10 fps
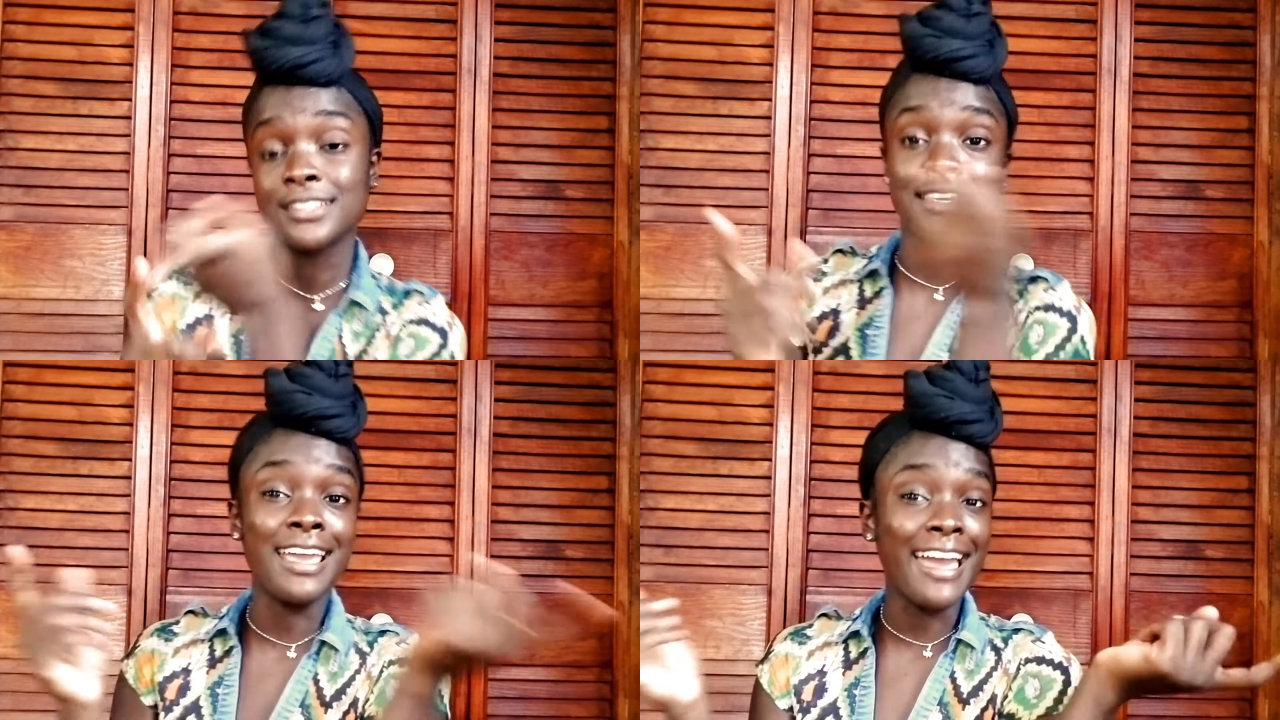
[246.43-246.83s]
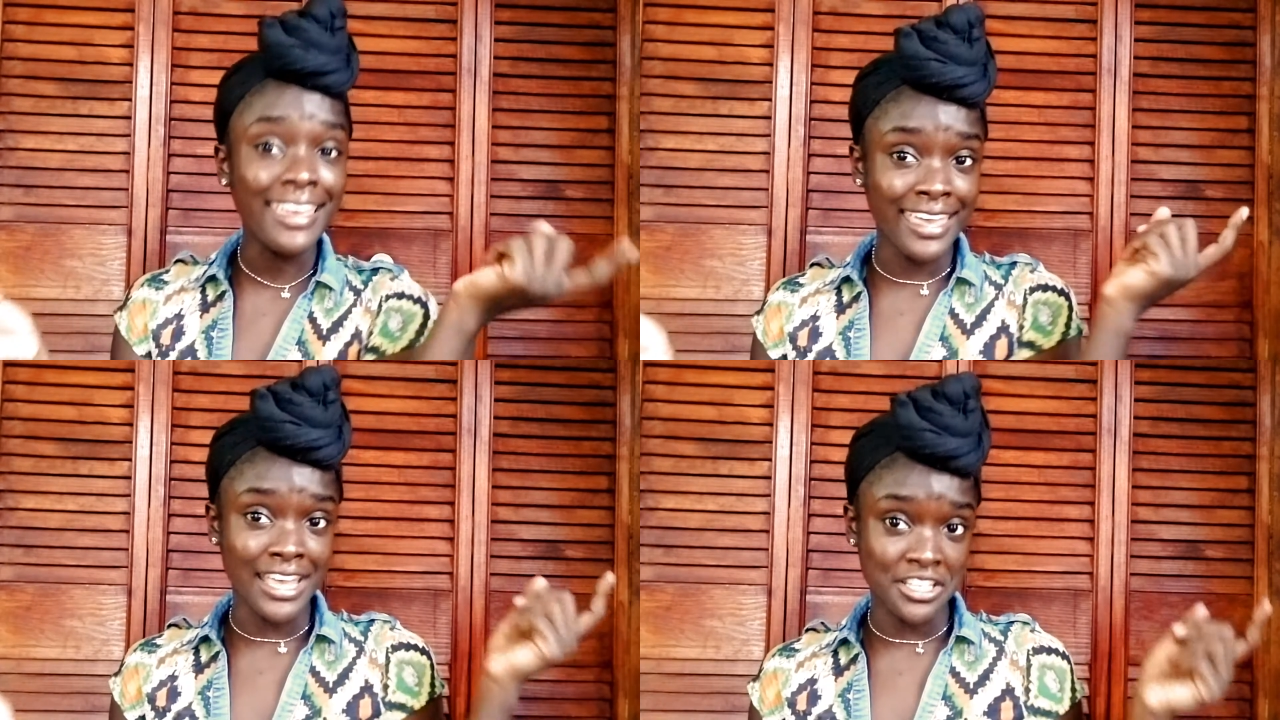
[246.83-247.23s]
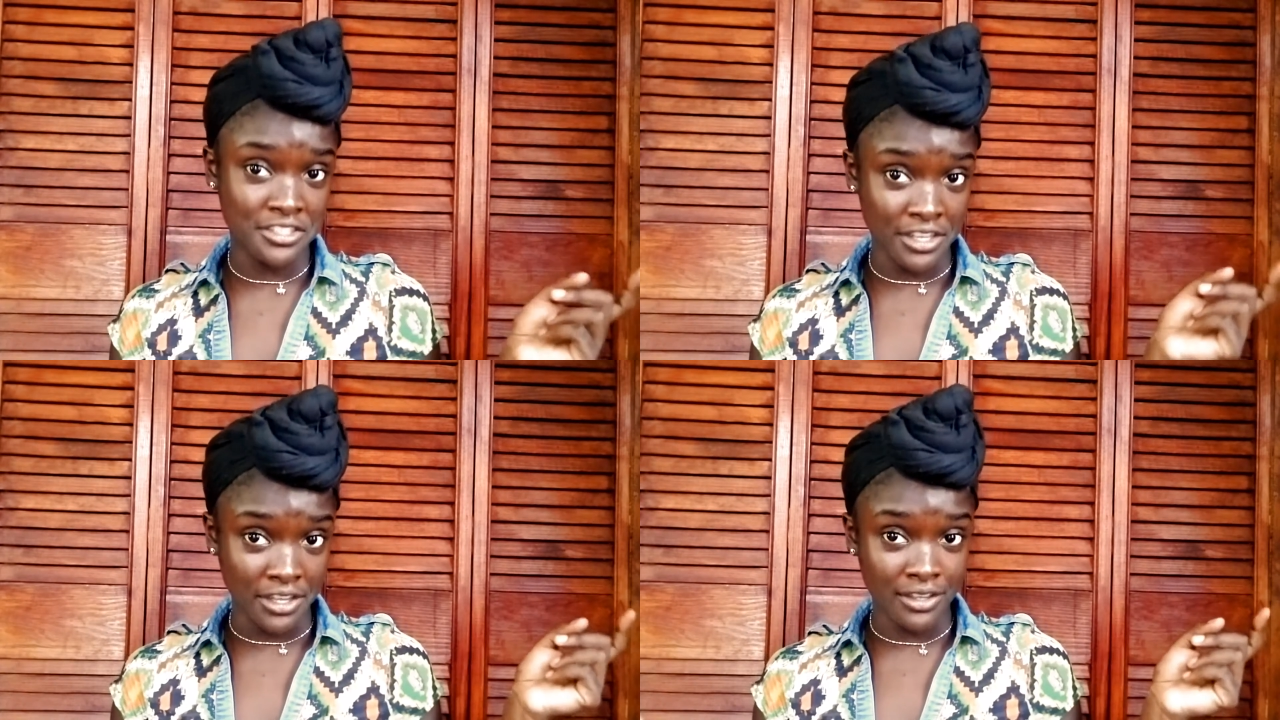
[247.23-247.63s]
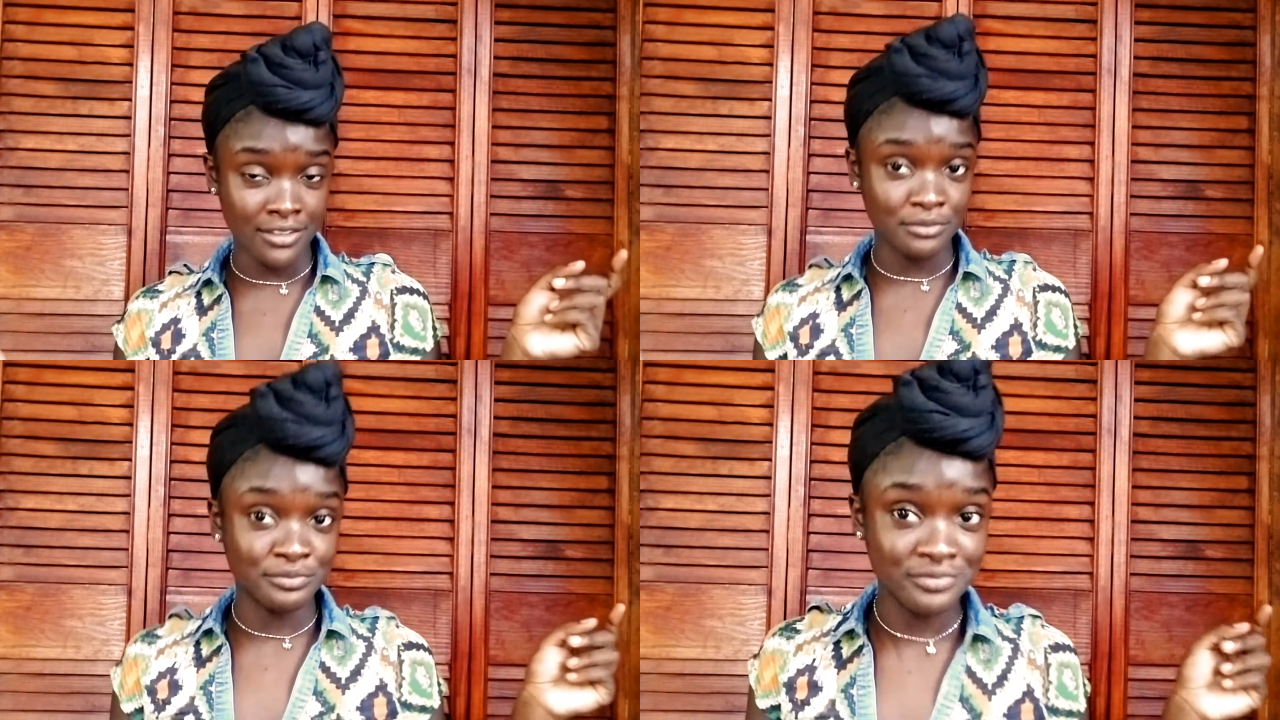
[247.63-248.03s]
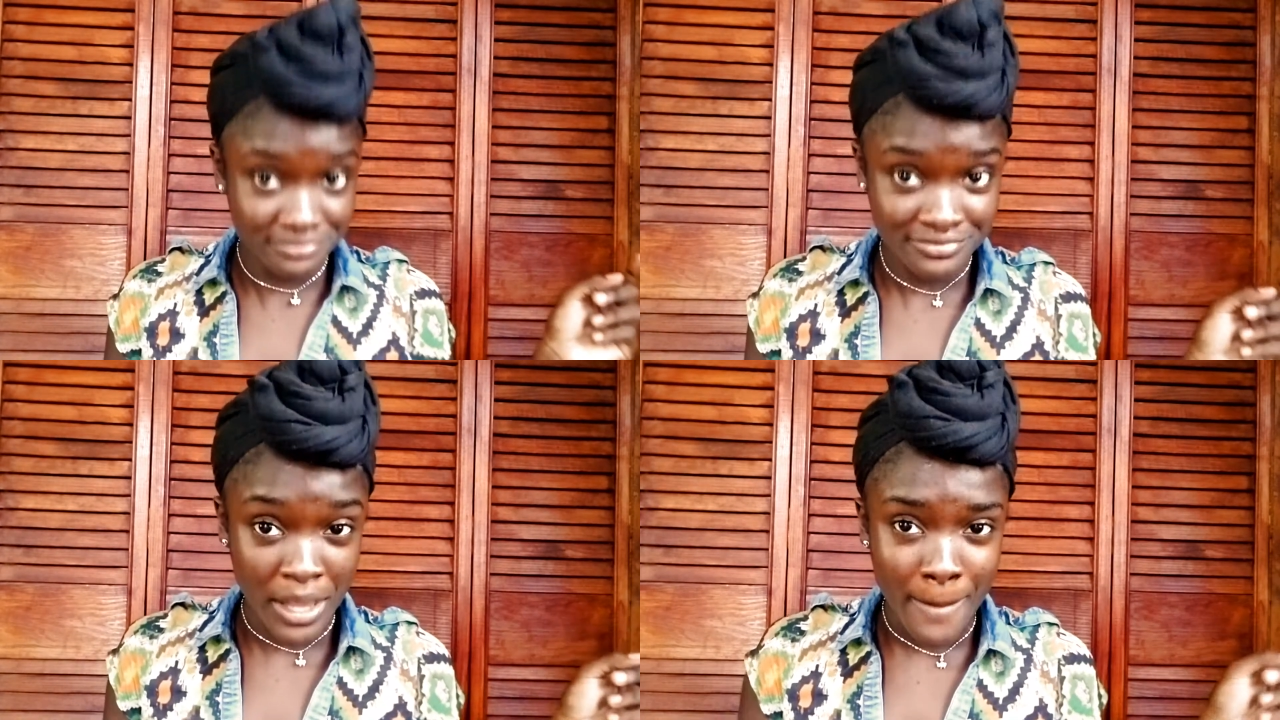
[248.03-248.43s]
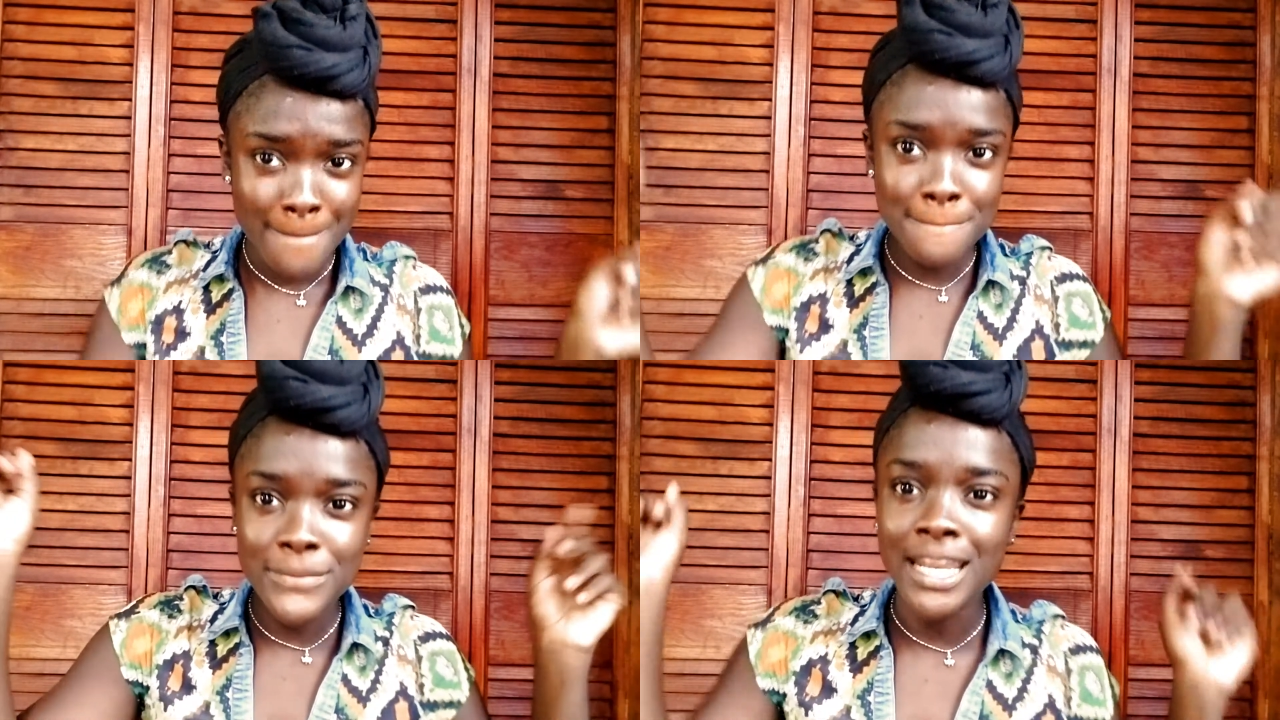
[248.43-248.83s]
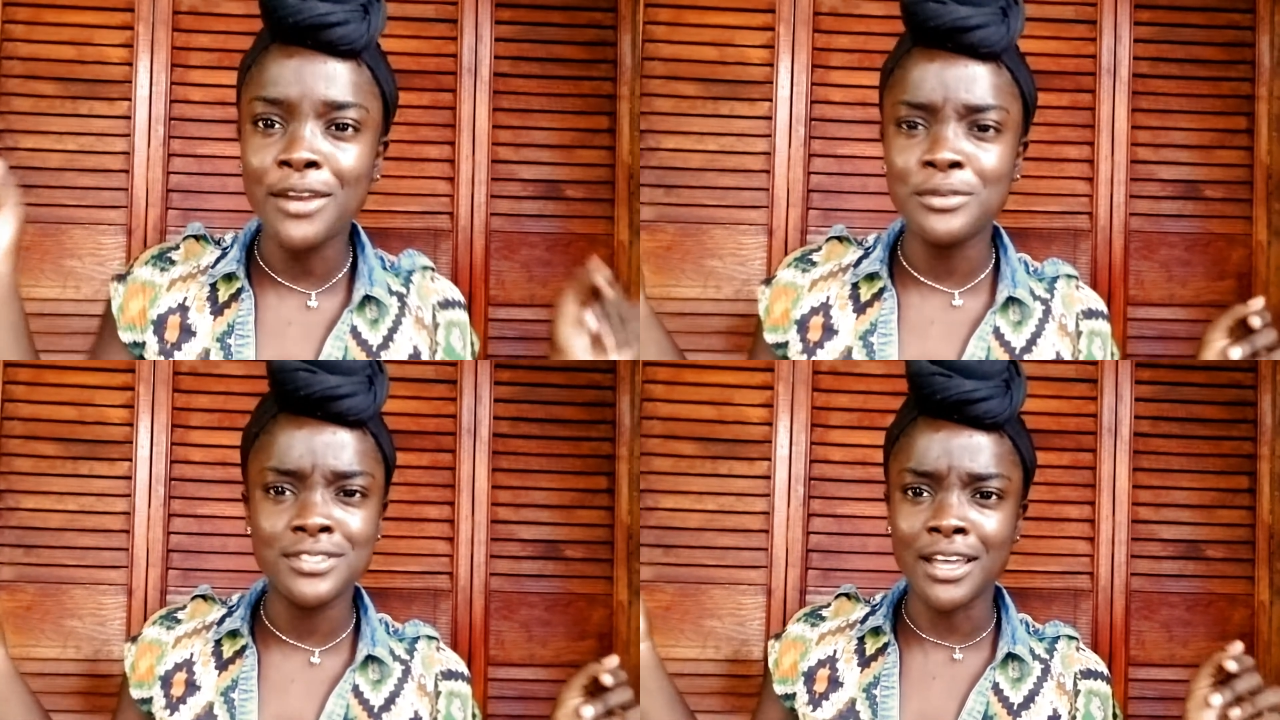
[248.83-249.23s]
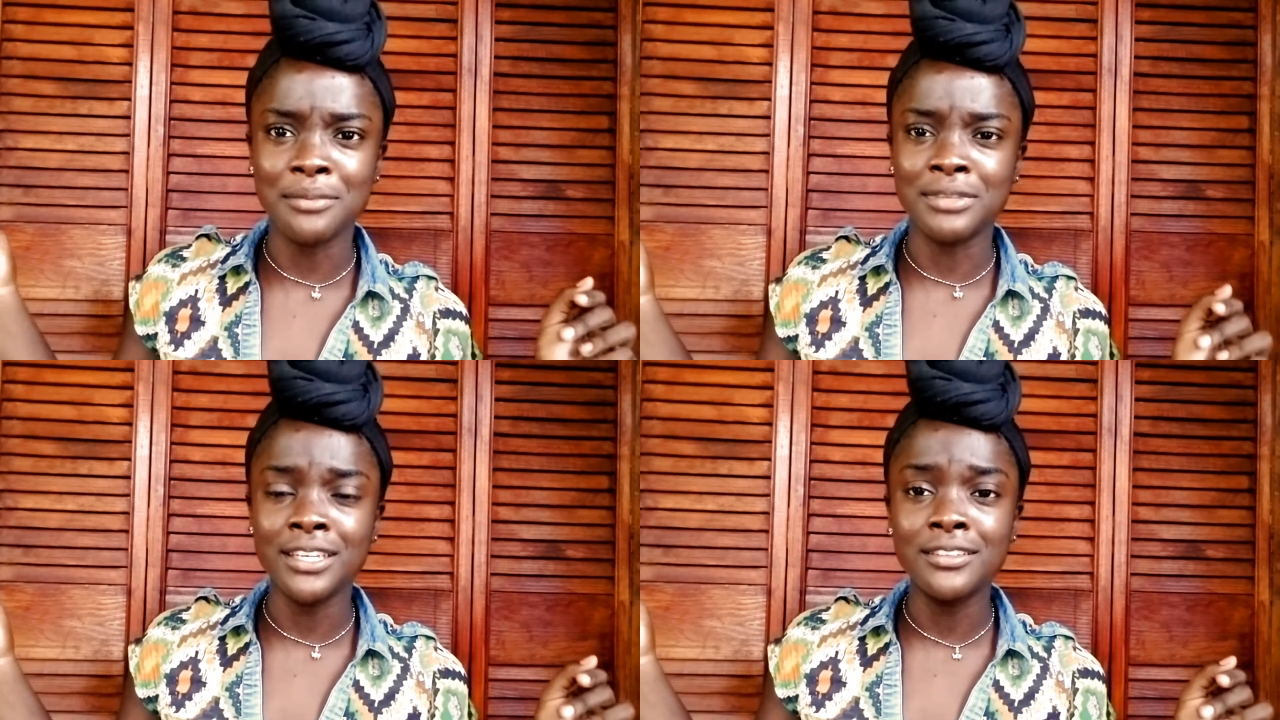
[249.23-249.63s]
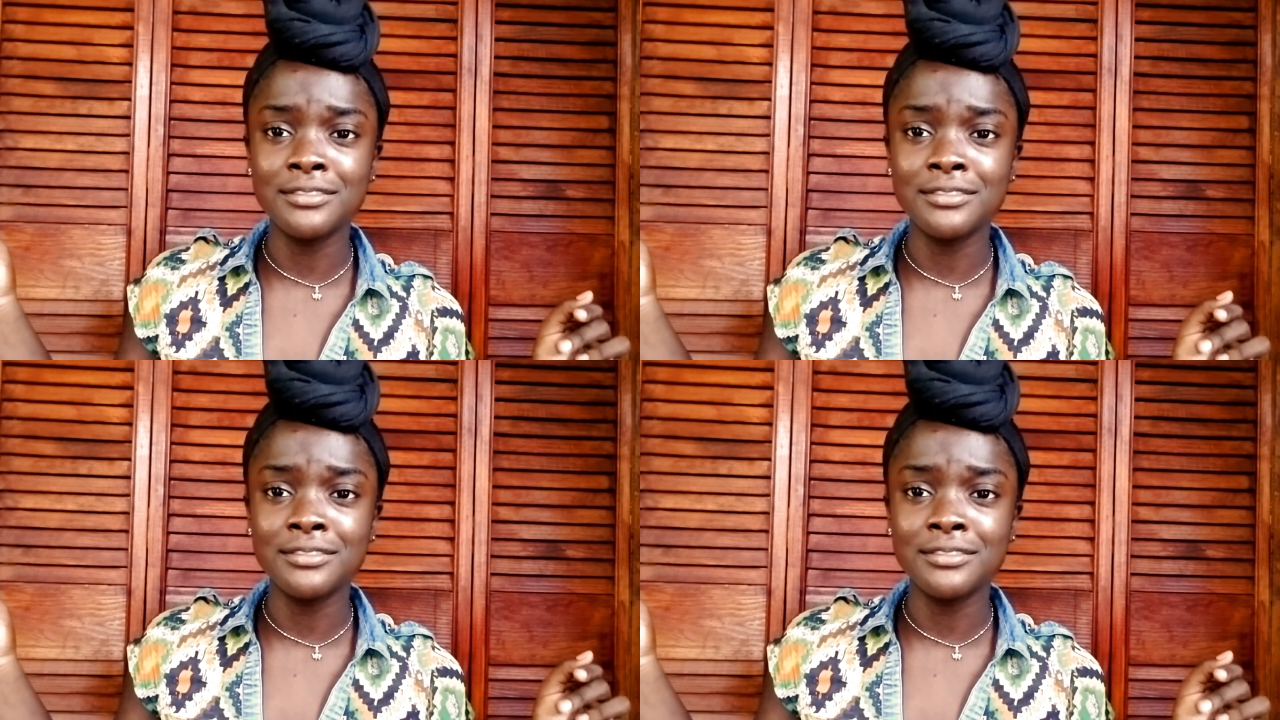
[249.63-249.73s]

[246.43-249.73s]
See, I can't sing, but that don't stop me.